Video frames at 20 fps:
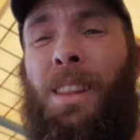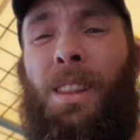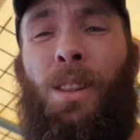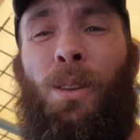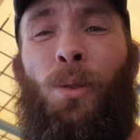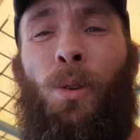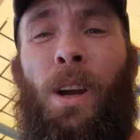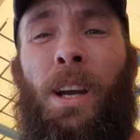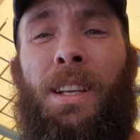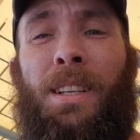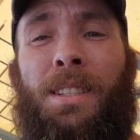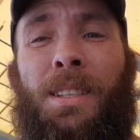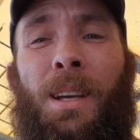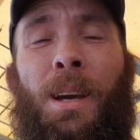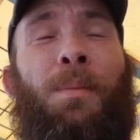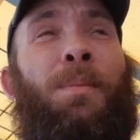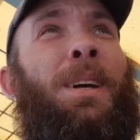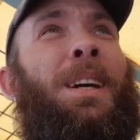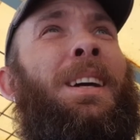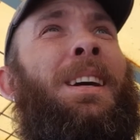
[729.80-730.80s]
the rain is
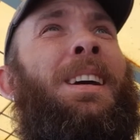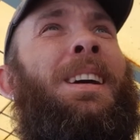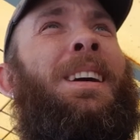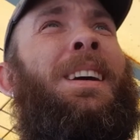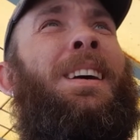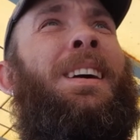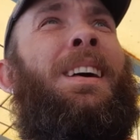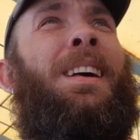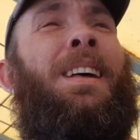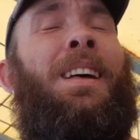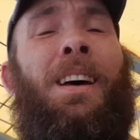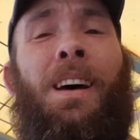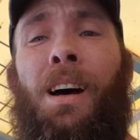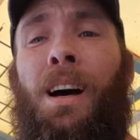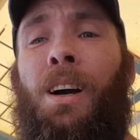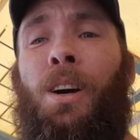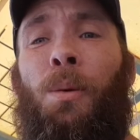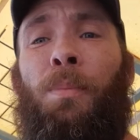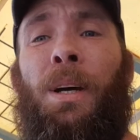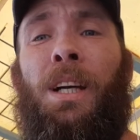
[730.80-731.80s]
coming.
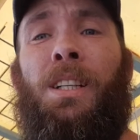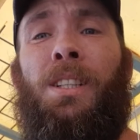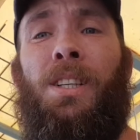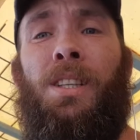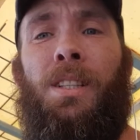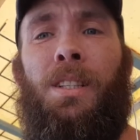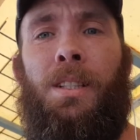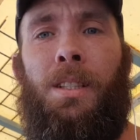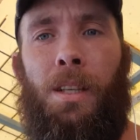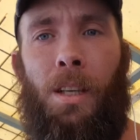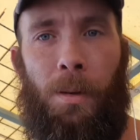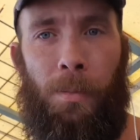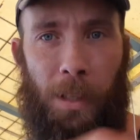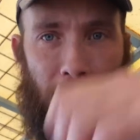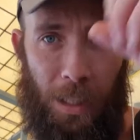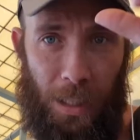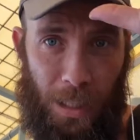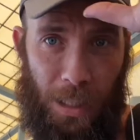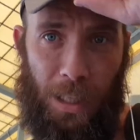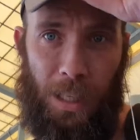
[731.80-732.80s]
I got back just in time, I
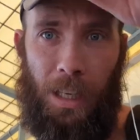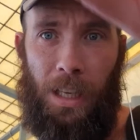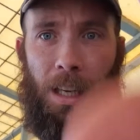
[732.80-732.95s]
think.